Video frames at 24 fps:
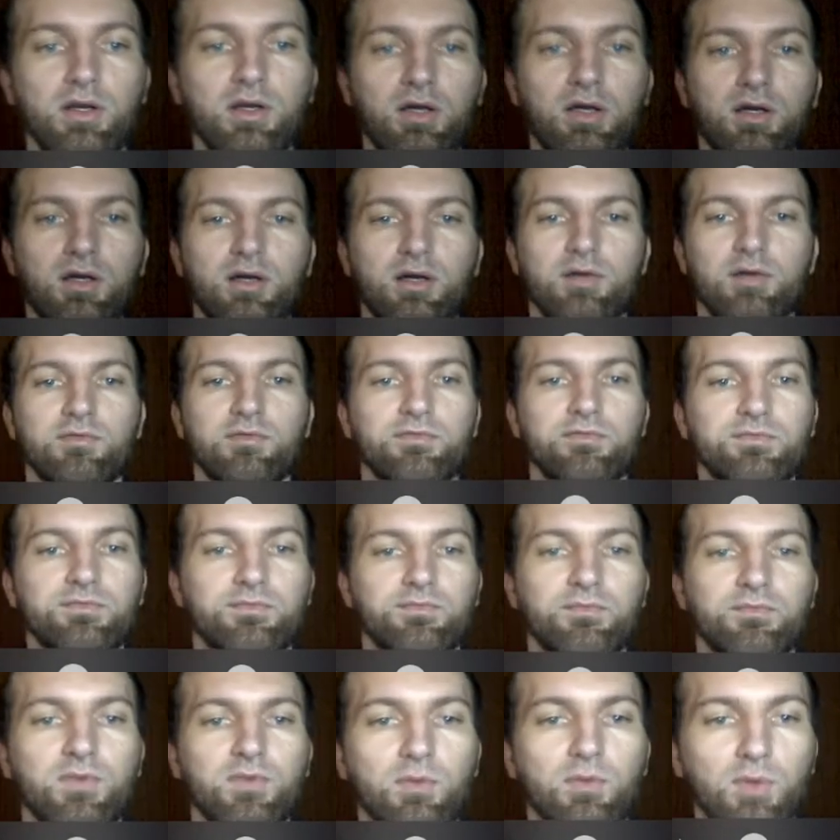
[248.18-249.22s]
of
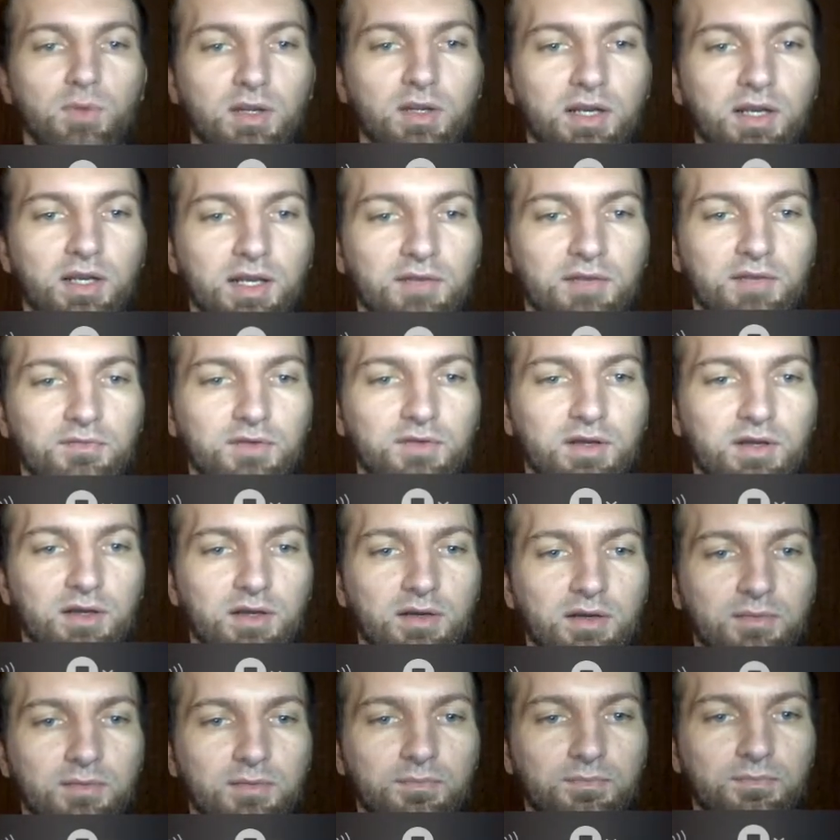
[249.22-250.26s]
what kind
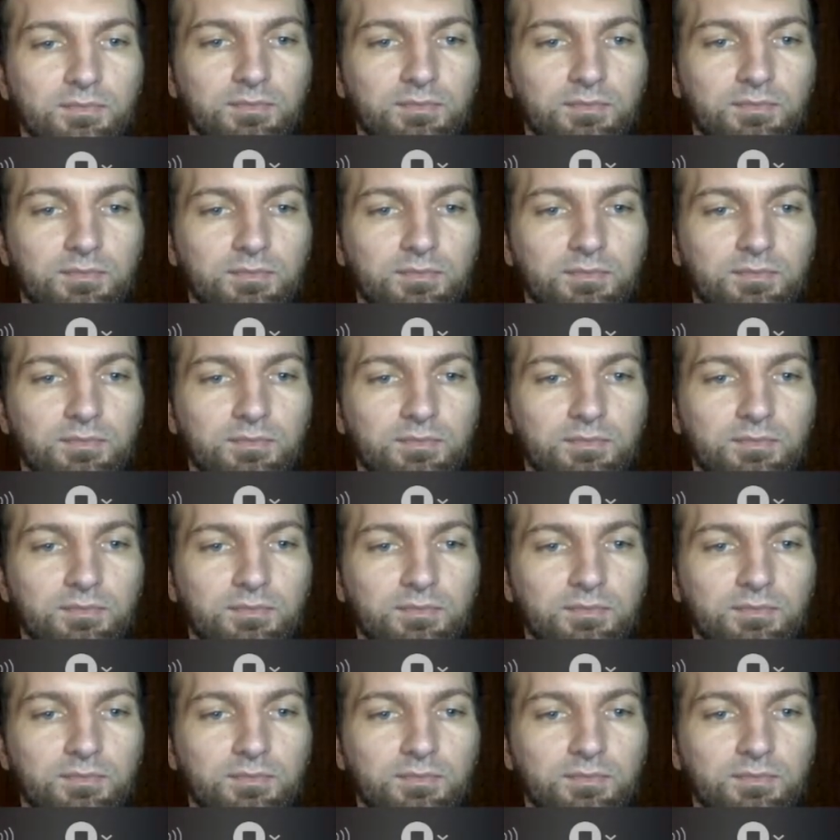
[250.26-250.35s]
of